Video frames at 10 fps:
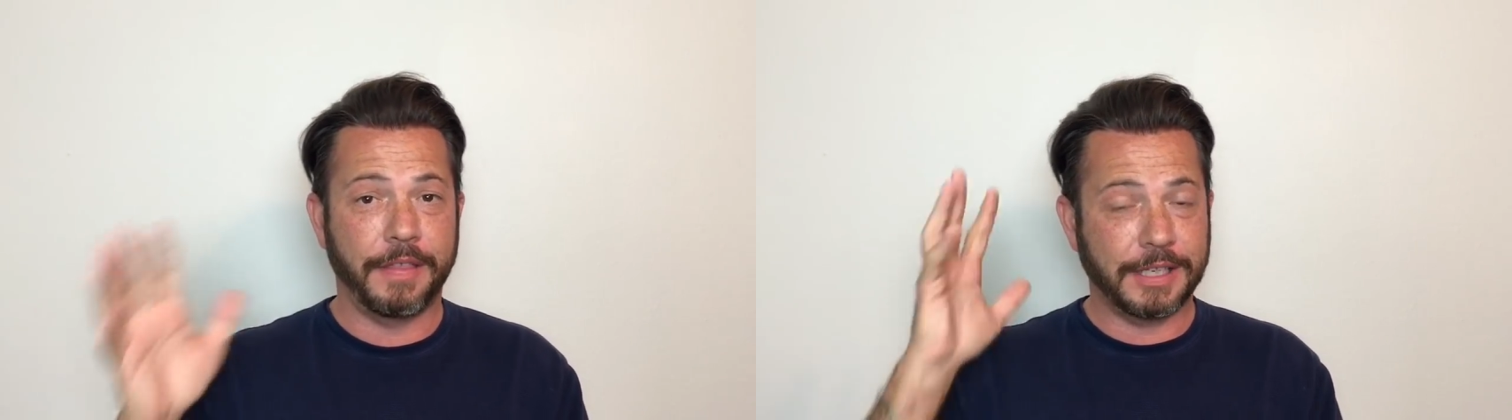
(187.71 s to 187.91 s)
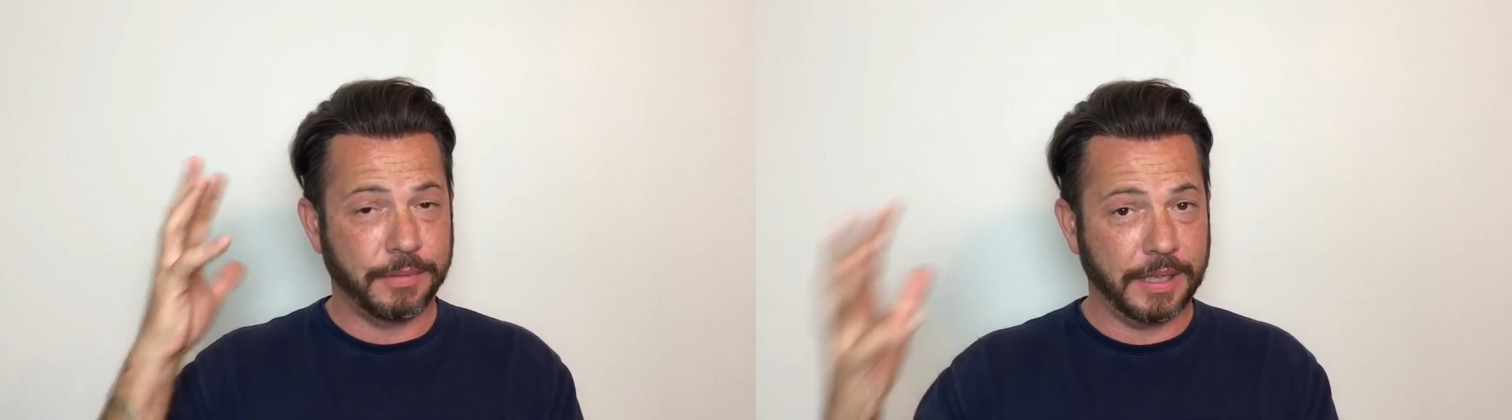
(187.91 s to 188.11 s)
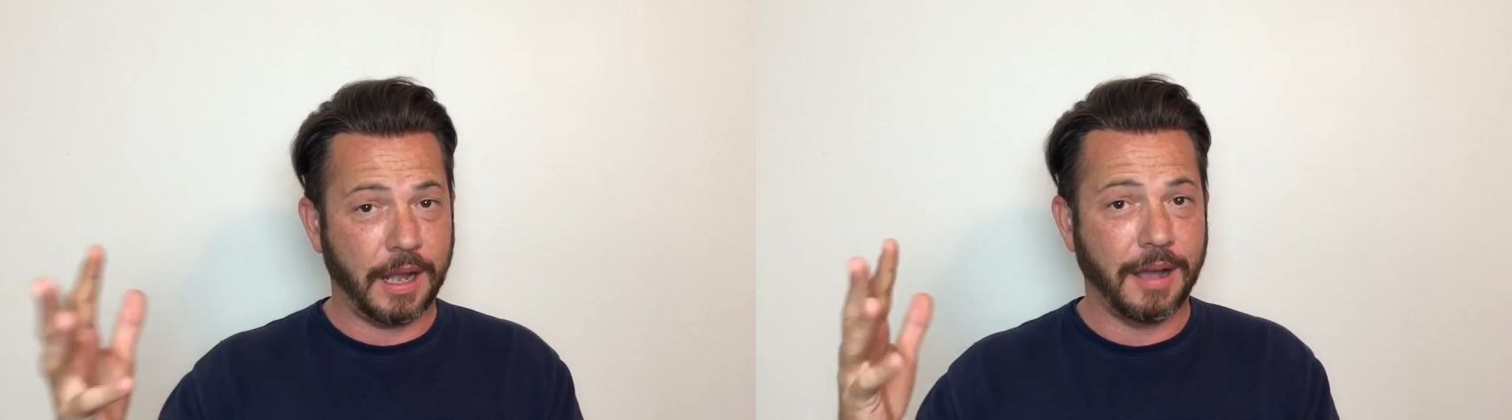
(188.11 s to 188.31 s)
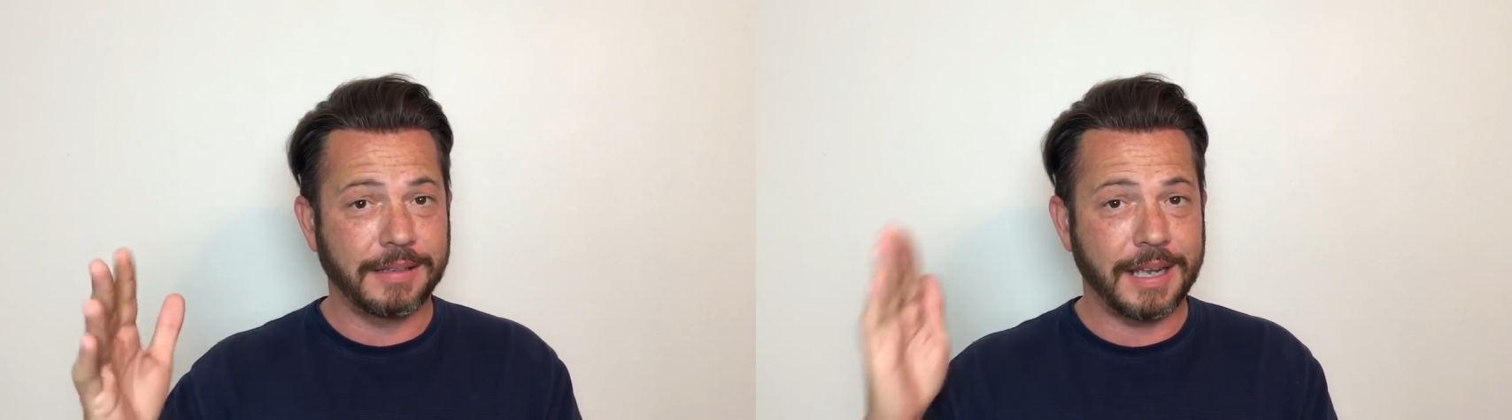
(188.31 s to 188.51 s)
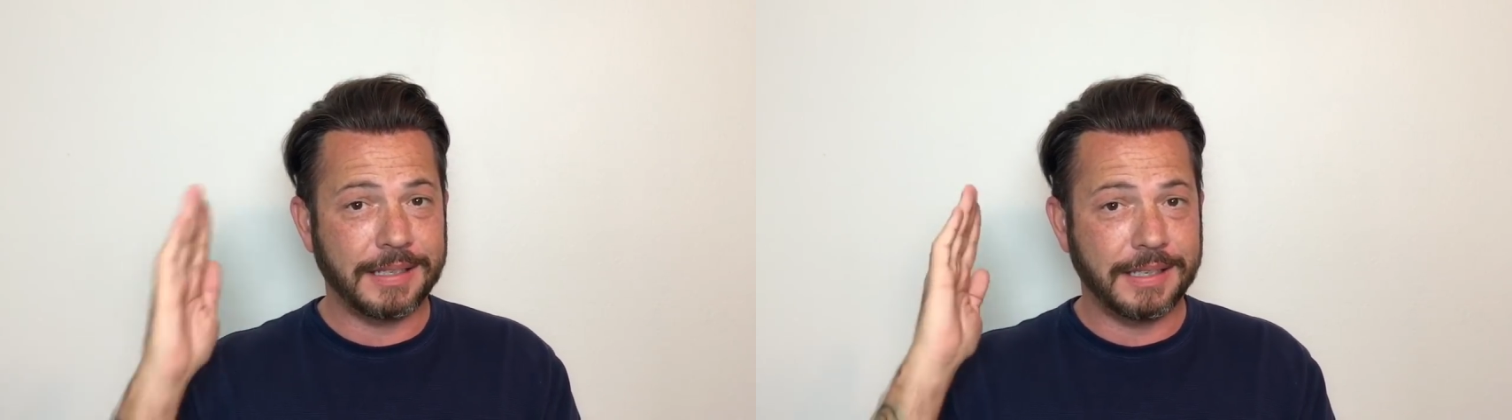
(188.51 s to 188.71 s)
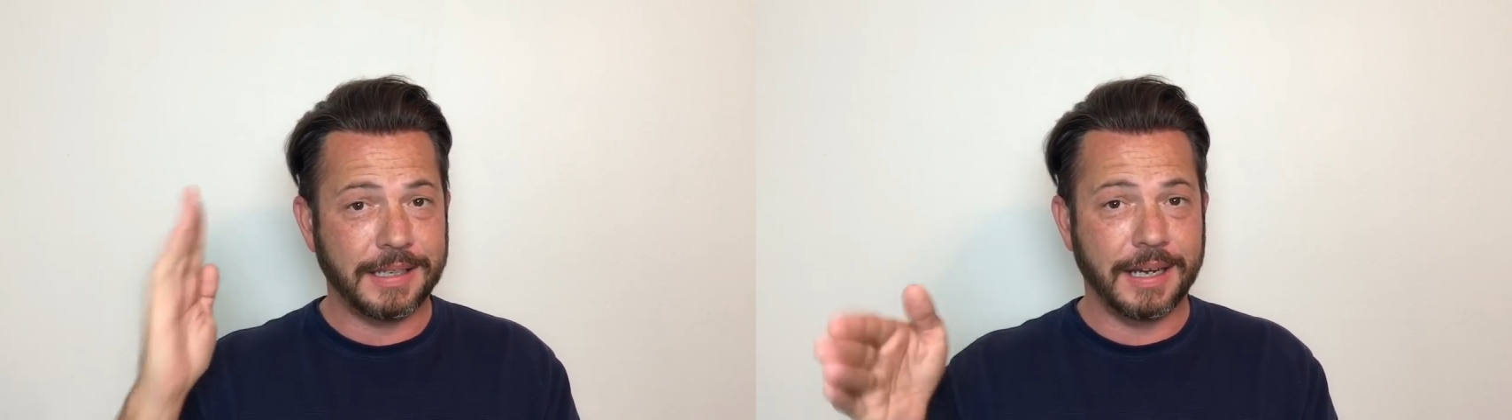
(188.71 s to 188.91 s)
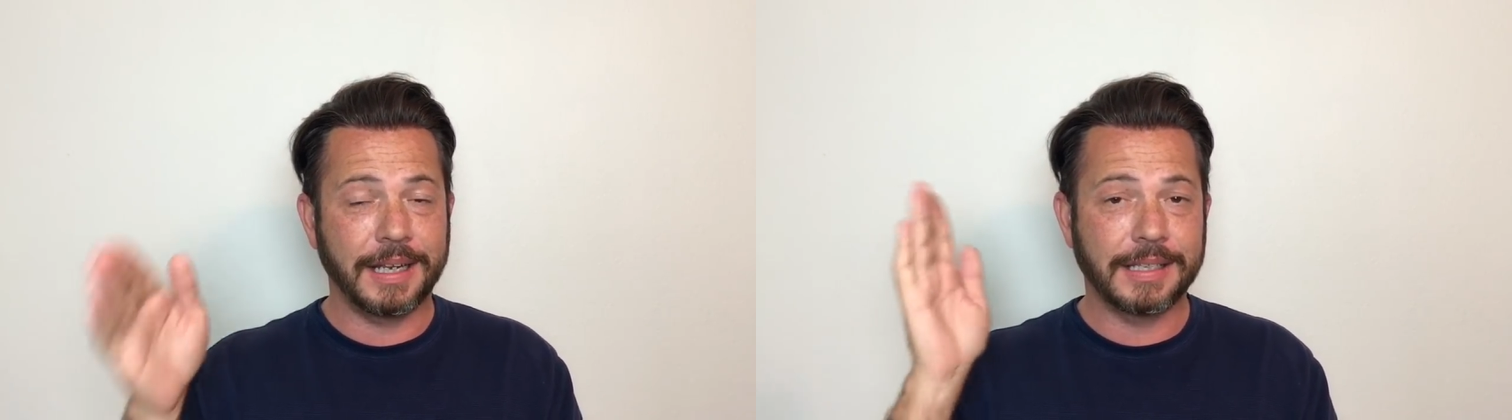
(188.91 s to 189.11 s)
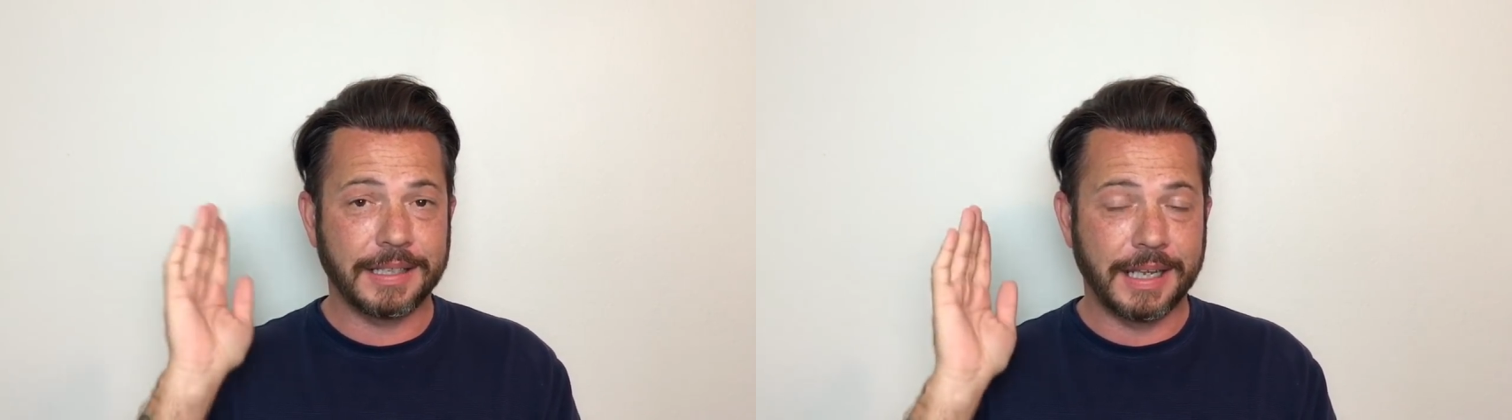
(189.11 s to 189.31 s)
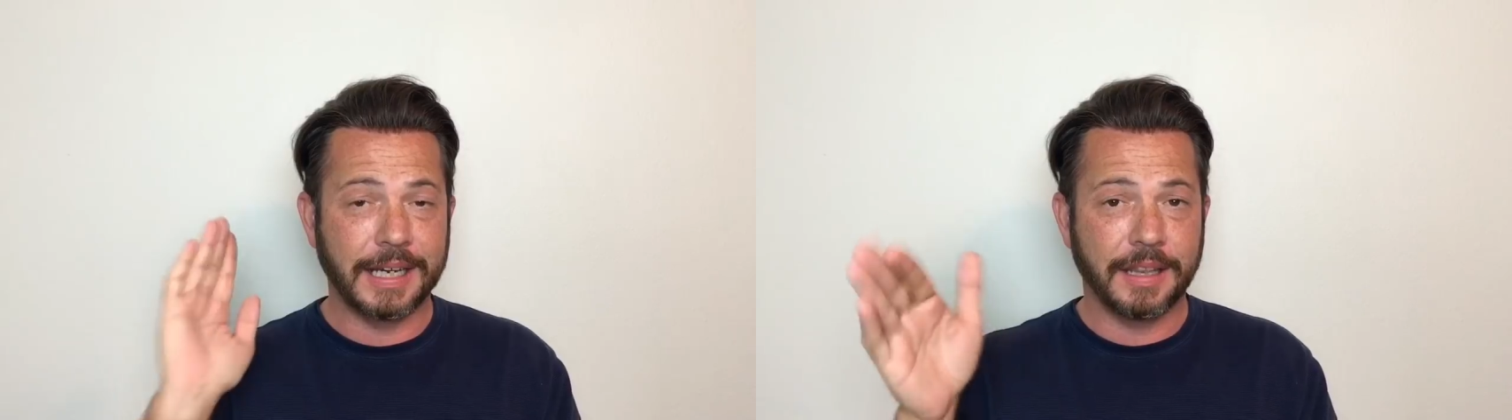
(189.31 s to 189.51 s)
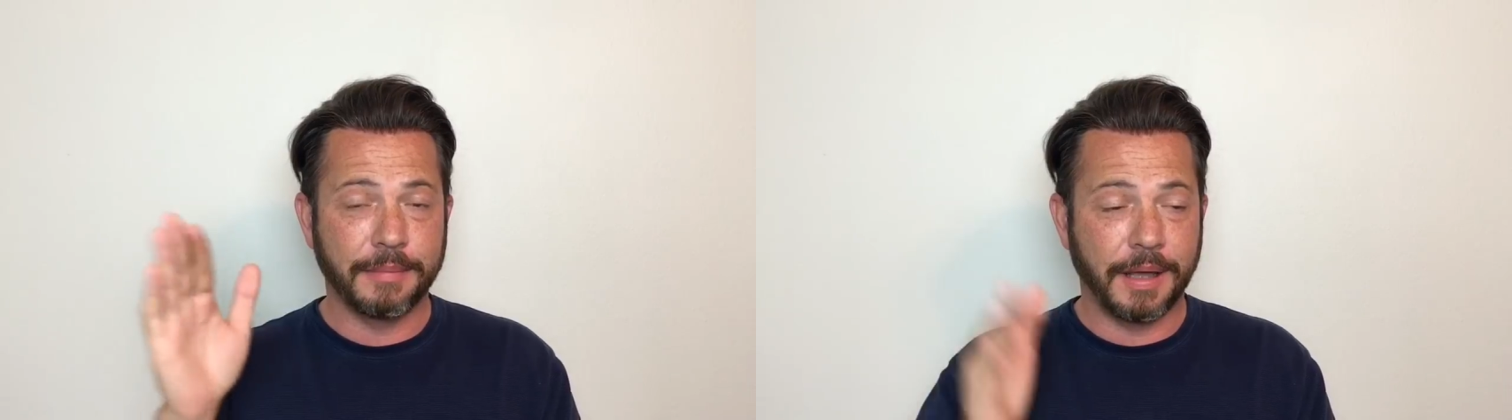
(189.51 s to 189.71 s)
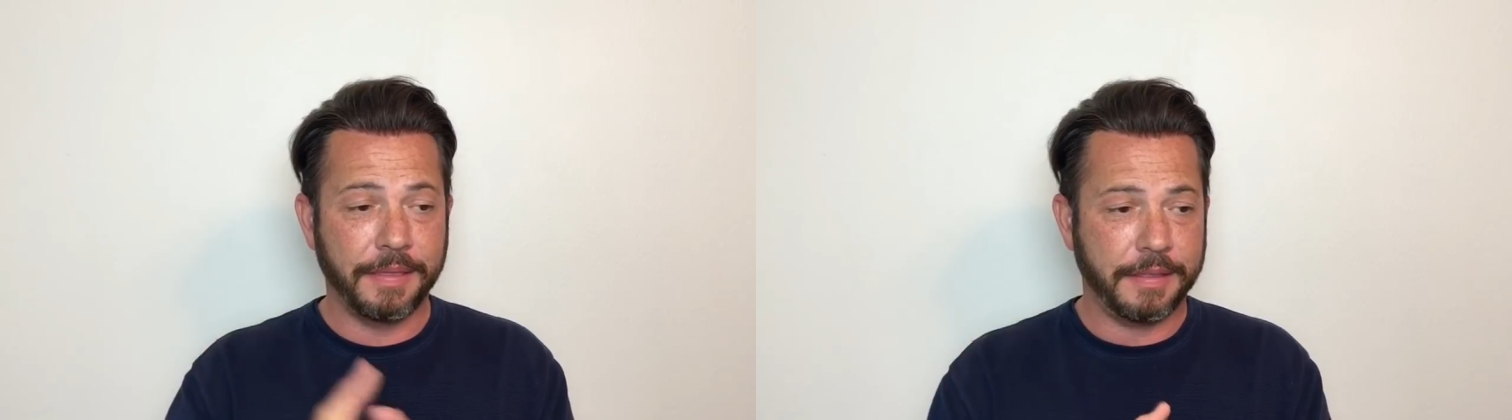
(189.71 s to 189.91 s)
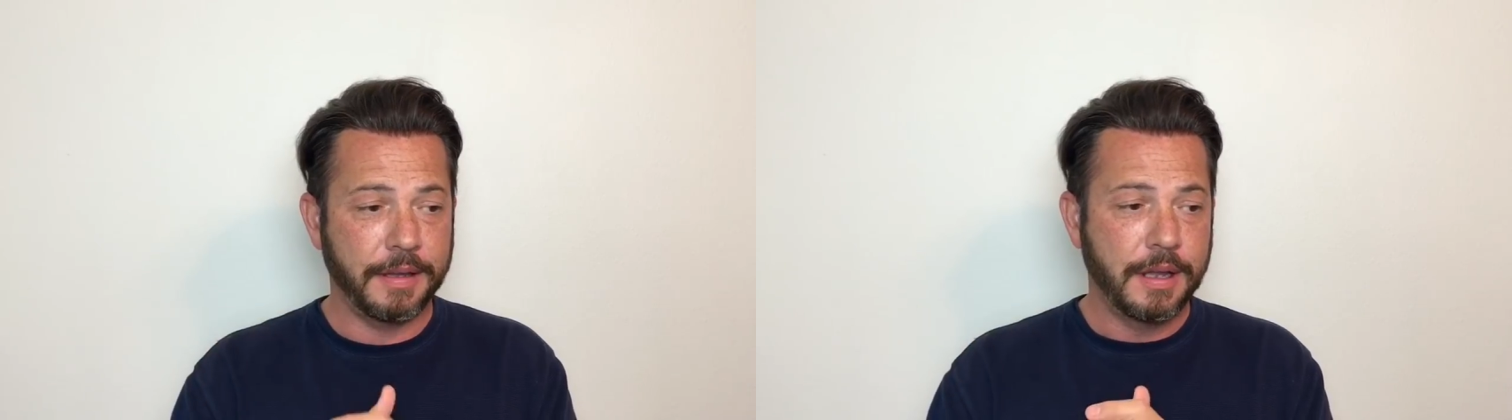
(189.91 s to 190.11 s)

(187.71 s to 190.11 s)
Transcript: that's when the contest is ending, is the end of the month,